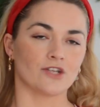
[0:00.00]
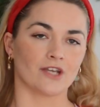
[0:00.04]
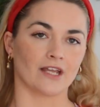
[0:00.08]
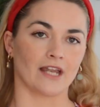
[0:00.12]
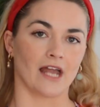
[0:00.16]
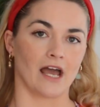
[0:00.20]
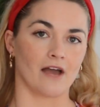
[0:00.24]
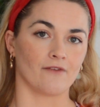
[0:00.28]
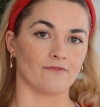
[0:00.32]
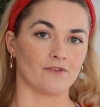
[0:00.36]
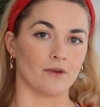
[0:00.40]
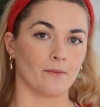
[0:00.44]
You're
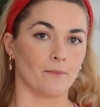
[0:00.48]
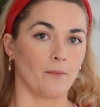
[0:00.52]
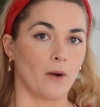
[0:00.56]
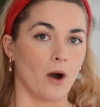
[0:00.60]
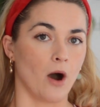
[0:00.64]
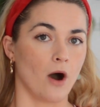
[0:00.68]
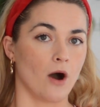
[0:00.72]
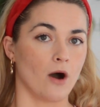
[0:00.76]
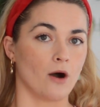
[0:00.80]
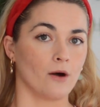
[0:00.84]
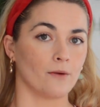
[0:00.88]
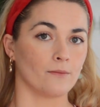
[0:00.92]
going to have your
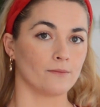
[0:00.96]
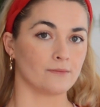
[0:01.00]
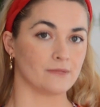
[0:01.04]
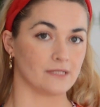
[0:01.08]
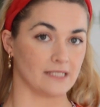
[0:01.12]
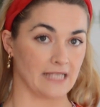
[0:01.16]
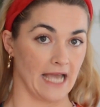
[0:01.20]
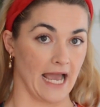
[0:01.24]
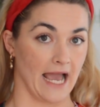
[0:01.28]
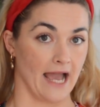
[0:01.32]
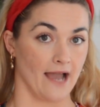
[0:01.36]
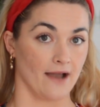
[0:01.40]
palm
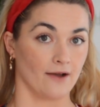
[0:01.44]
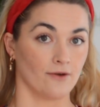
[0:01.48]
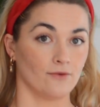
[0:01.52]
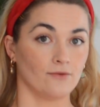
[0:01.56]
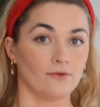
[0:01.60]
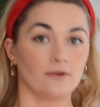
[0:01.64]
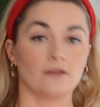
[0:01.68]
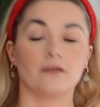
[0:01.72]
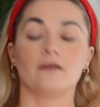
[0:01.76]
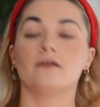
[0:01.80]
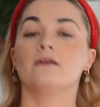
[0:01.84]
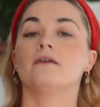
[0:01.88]

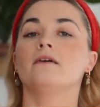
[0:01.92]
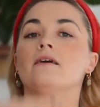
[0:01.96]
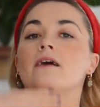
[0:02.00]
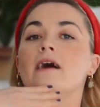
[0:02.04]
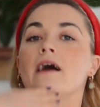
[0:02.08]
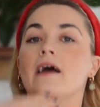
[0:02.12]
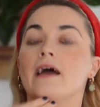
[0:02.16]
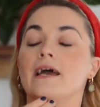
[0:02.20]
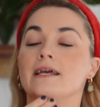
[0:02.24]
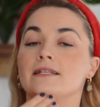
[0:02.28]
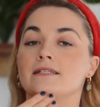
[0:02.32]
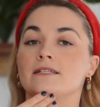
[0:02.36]
down,
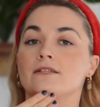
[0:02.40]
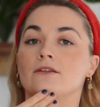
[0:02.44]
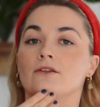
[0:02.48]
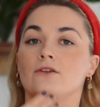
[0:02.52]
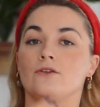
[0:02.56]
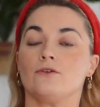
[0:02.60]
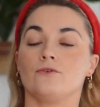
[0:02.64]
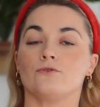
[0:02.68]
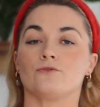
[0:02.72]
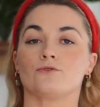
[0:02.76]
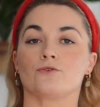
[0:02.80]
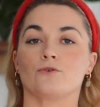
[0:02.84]
head in a
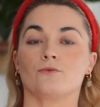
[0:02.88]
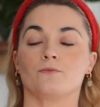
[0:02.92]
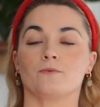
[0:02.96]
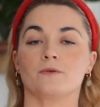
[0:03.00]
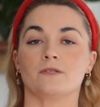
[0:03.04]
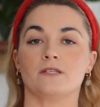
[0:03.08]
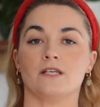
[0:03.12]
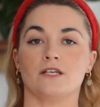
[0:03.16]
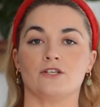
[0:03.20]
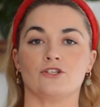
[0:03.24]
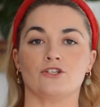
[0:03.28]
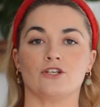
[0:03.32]
neutral
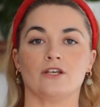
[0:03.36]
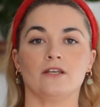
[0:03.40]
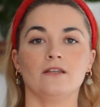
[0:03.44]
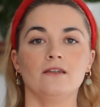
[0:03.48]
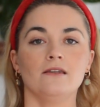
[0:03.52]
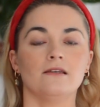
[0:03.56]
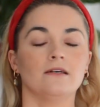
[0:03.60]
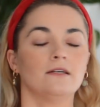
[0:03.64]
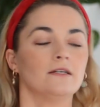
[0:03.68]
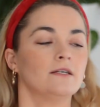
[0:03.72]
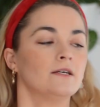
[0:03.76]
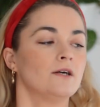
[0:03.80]
position.
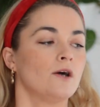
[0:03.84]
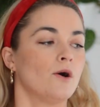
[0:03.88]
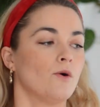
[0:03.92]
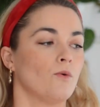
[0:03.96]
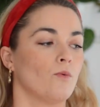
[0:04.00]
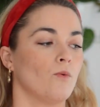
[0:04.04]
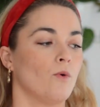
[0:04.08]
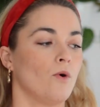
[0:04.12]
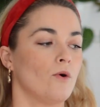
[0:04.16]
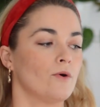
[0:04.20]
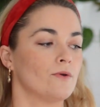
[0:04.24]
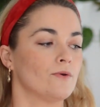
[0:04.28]

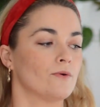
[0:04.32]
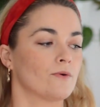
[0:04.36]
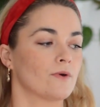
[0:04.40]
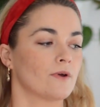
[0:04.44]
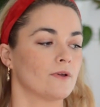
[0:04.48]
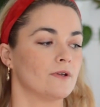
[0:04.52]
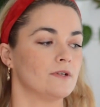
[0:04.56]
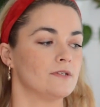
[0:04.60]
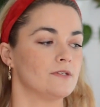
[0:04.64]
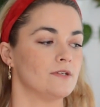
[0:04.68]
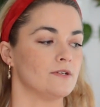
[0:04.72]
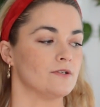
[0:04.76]
What you're
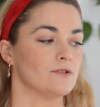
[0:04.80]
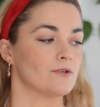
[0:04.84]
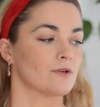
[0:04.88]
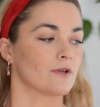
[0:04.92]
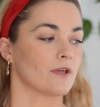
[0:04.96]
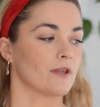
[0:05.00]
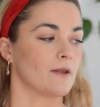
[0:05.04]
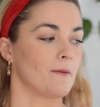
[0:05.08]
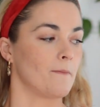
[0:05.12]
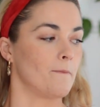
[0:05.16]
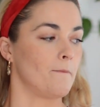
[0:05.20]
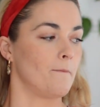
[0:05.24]
going to do is you're
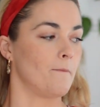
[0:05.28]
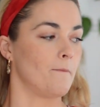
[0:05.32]
going to